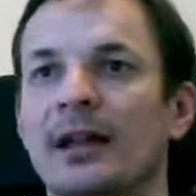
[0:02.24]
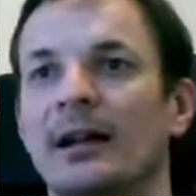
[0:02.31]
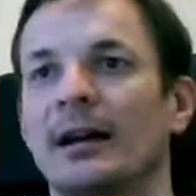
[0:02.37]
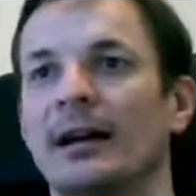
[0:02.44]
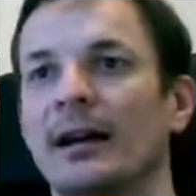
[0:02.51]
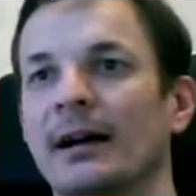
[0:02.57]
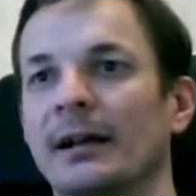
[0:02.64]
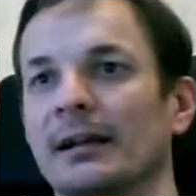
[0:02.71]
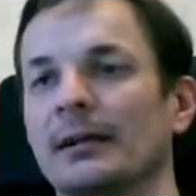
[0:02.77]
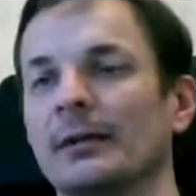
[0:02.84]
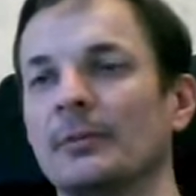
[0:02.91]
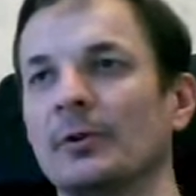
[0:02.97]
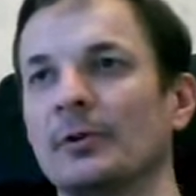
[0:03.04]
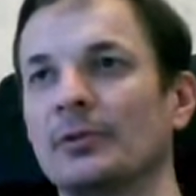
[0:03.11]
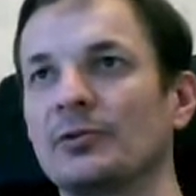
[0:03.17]
Hi,
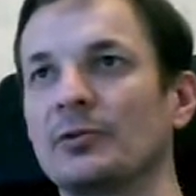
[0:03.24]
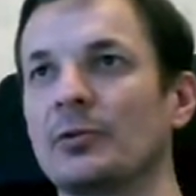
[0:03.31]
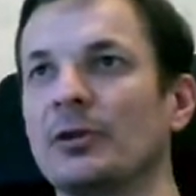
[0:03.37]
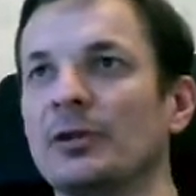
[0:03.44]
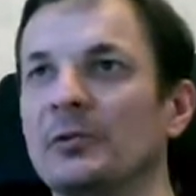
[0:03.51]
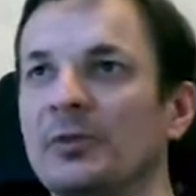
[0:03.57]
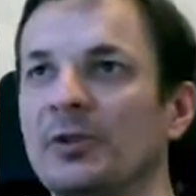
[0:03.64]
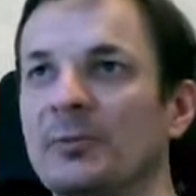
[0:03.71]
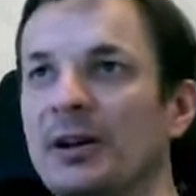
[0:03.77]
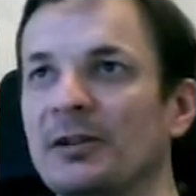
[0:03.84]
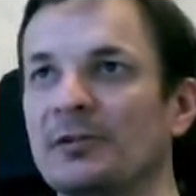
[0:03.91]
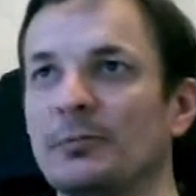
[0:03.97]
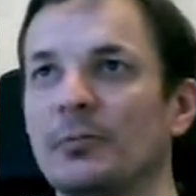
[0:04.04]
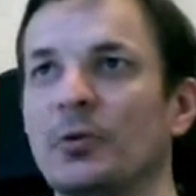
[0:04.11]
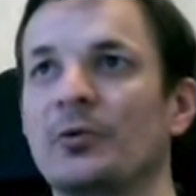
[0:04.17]
I'm going to talk a little bit
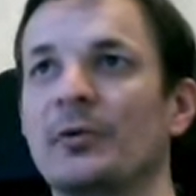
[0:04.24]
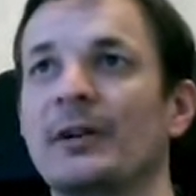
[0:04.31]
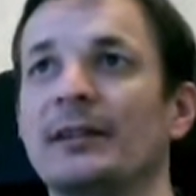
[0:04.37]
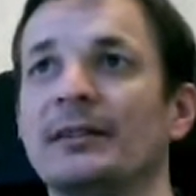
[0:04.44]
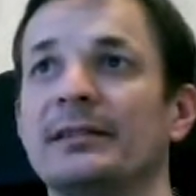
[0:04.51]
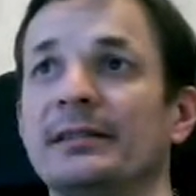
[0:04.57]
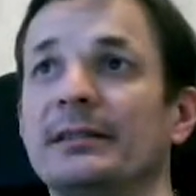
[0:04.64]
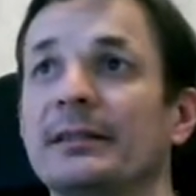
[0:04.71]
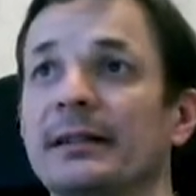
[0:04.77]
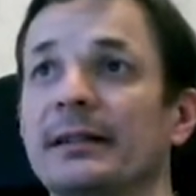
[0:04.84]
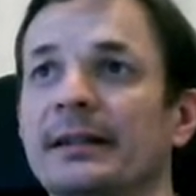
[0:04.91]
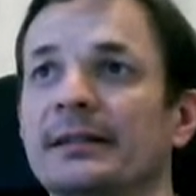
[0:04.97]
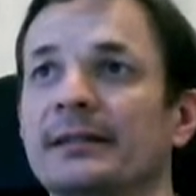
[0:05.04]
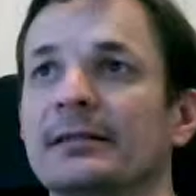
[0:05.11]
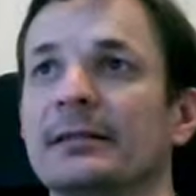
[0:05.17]
about the morality
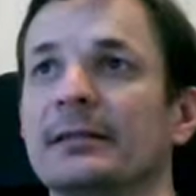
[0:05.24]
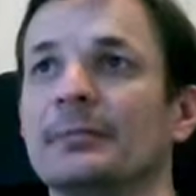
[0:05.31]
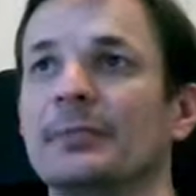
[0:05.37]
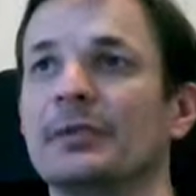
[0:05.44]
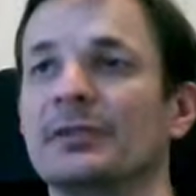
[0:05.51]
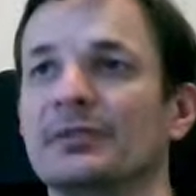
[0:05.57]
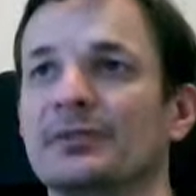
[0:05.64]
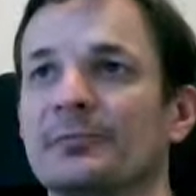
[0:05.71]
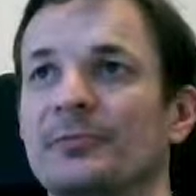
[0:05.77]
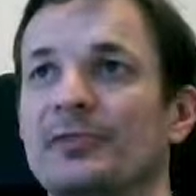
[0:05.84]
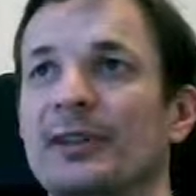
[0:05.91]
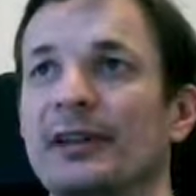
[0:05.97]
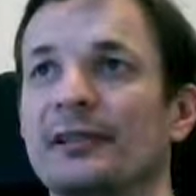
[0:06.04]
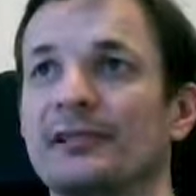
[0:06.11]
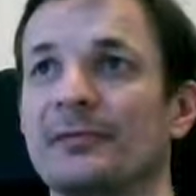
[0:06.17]
and bring some
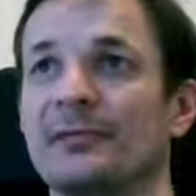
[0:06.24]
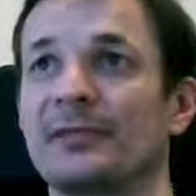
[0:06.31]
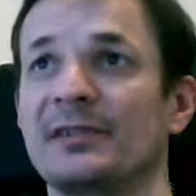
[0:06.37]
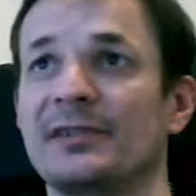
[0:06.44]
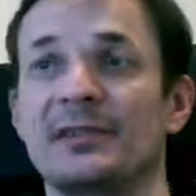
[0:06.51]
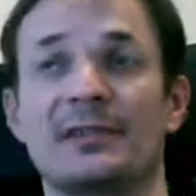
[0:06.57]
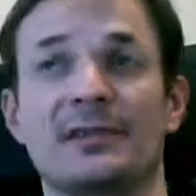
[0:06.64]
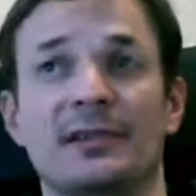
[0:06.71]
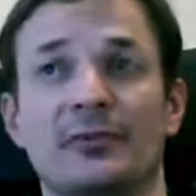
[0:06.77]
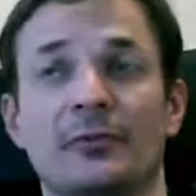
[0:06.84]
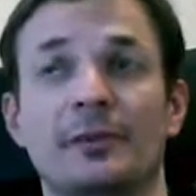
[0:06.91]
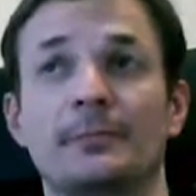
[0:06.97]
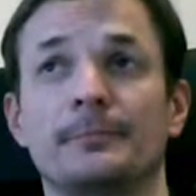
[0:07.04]
science and physics into it.